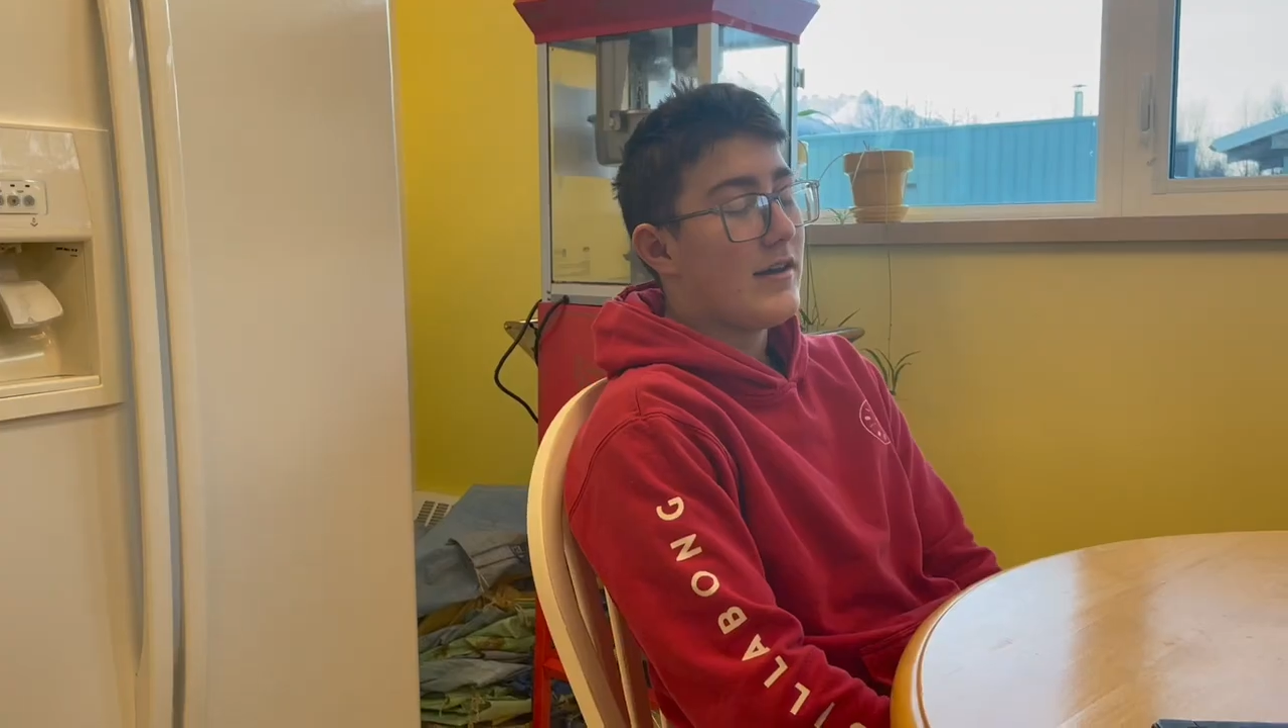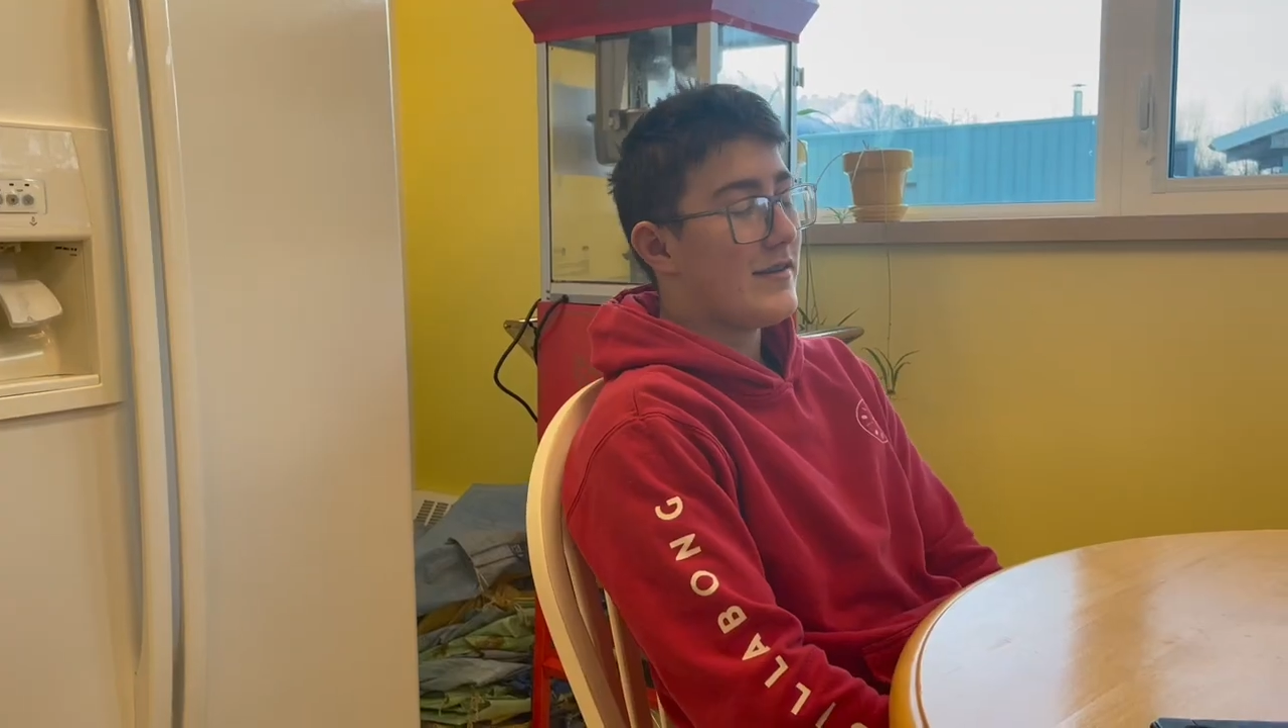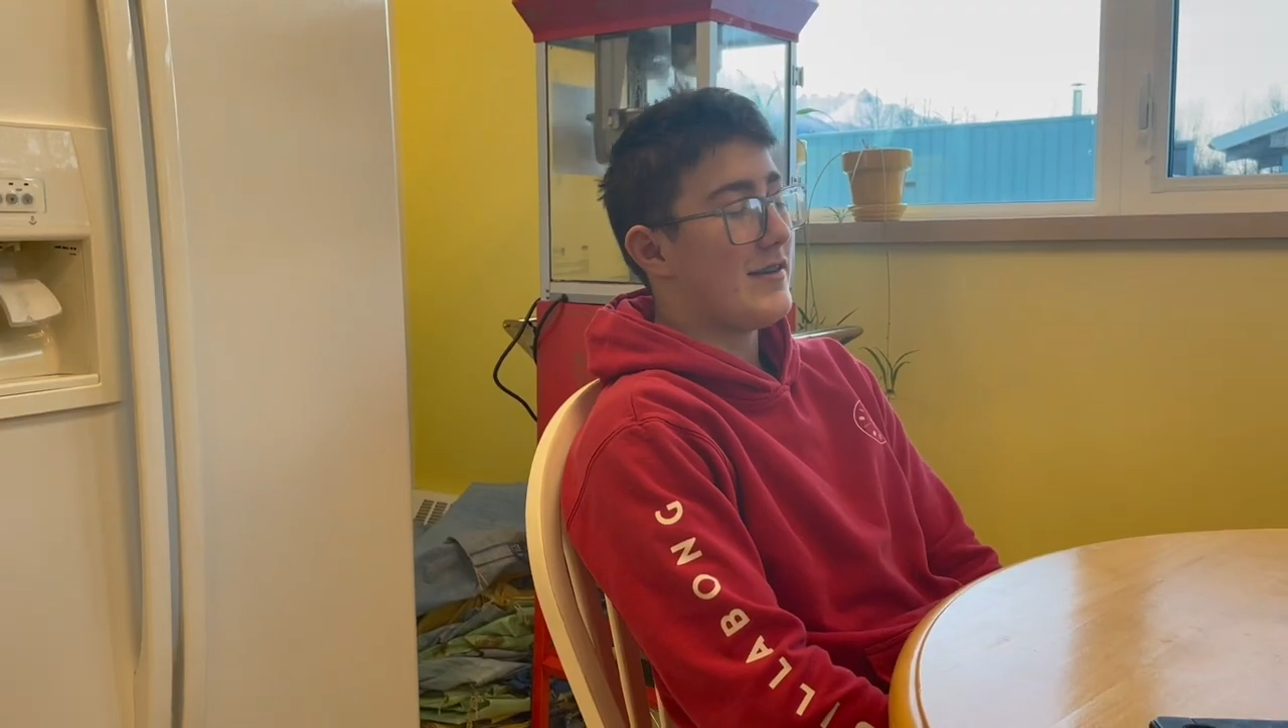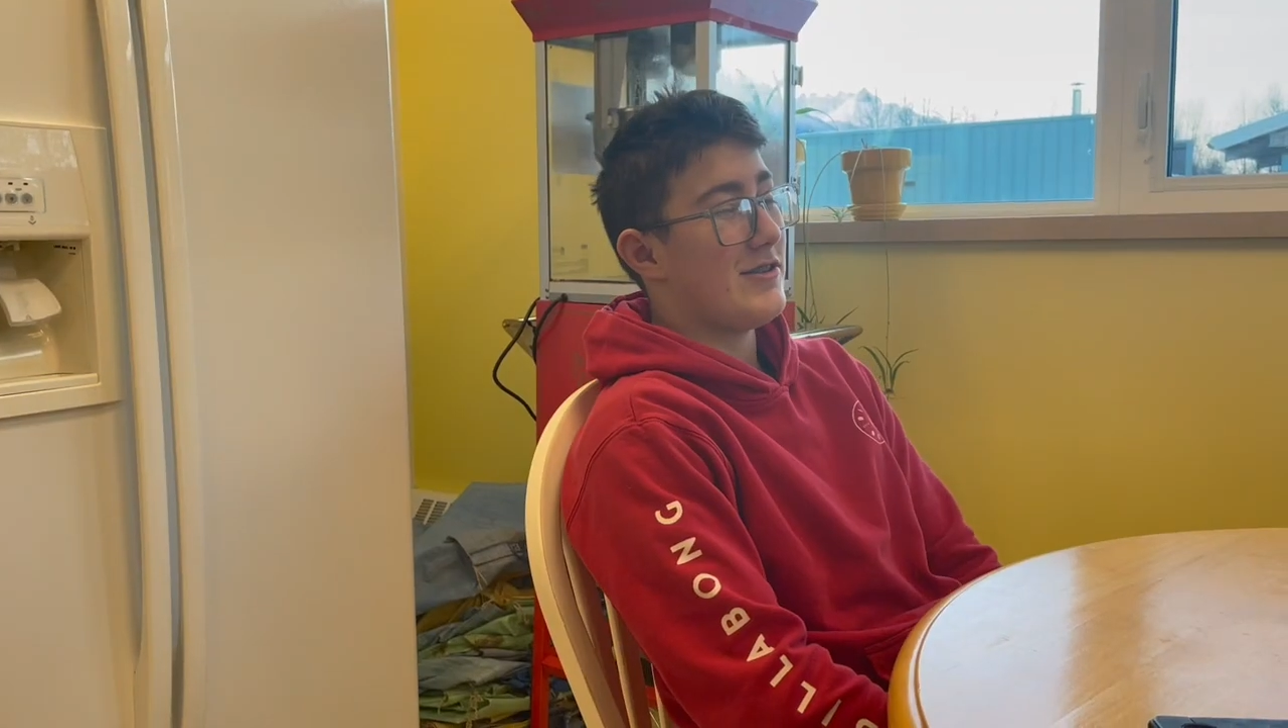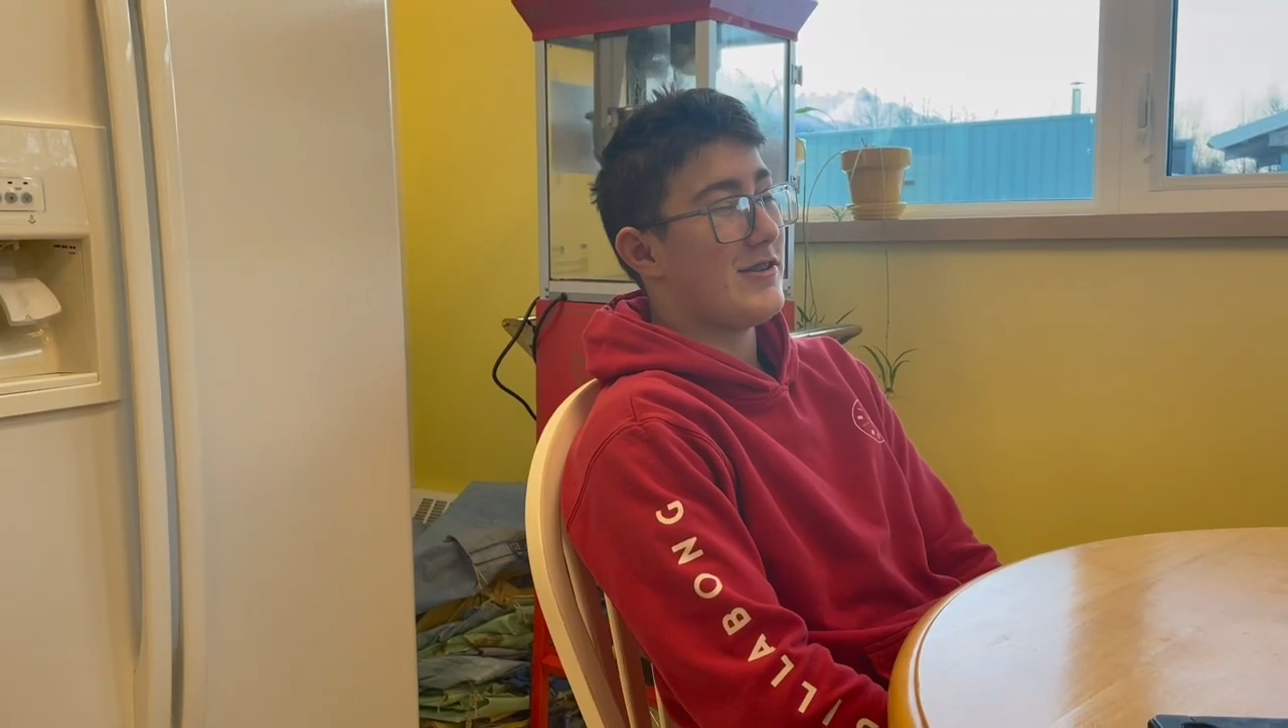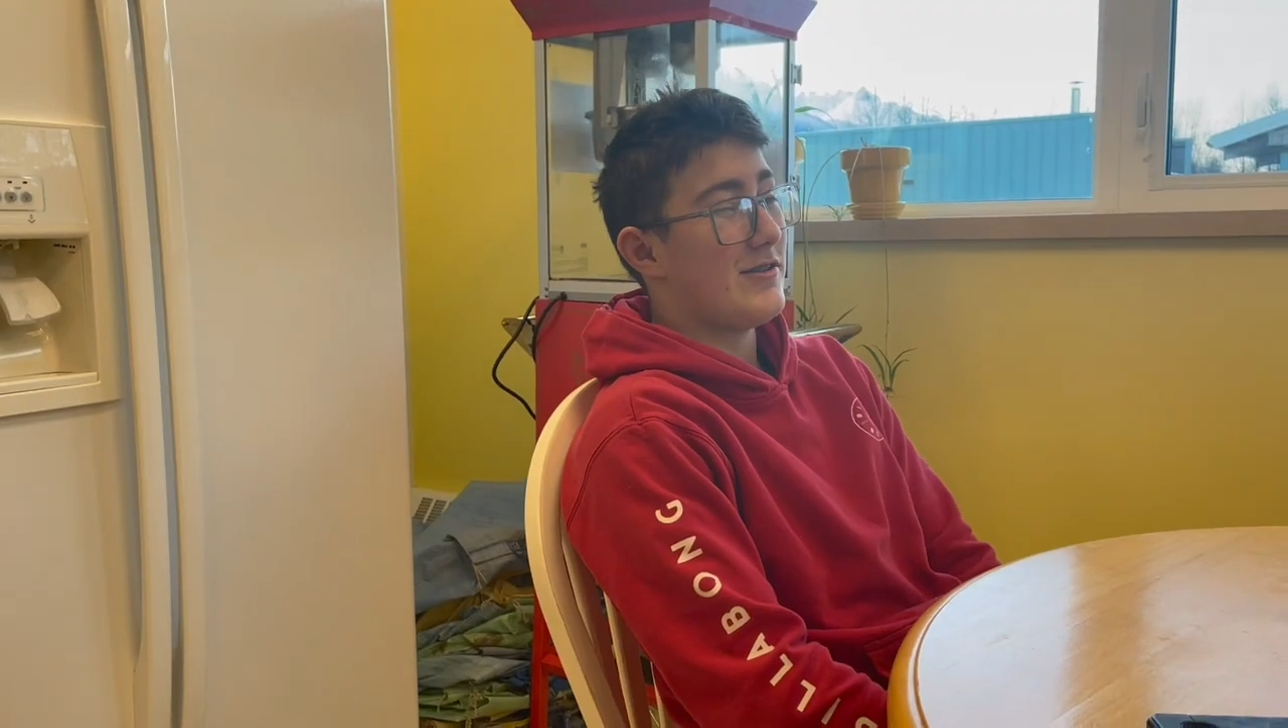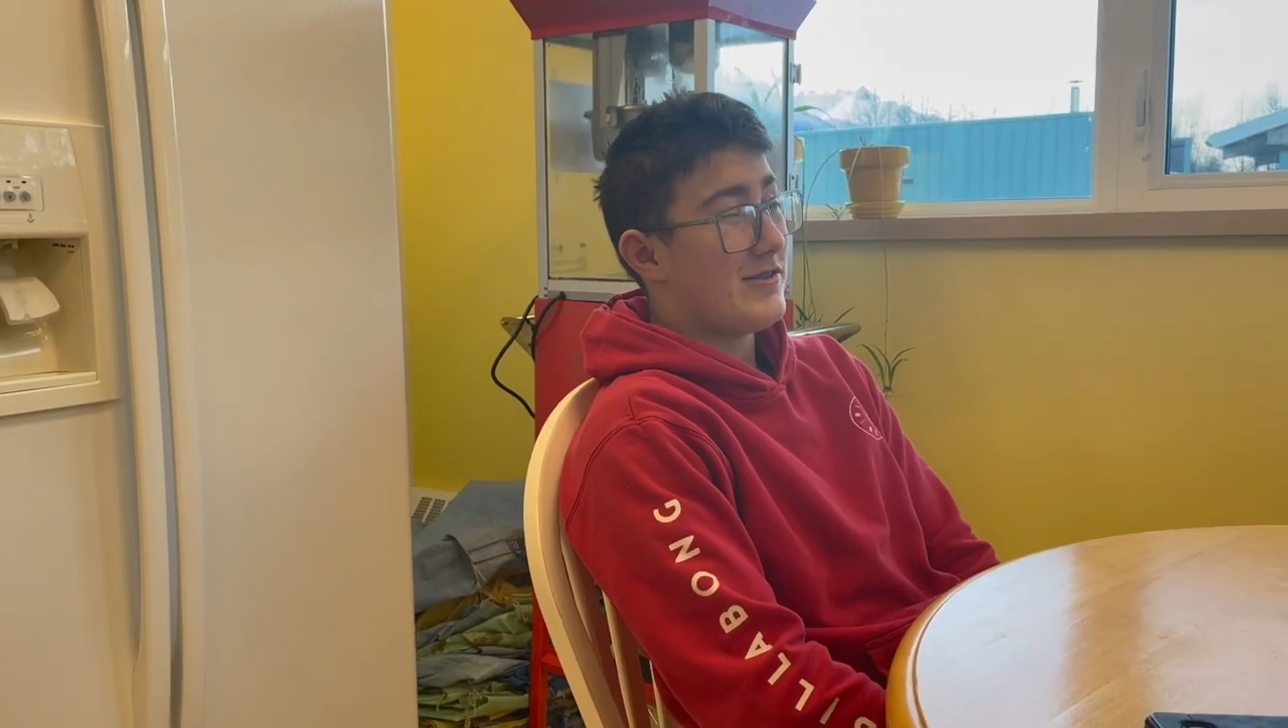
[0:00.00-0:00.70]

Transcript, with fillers: guess I should go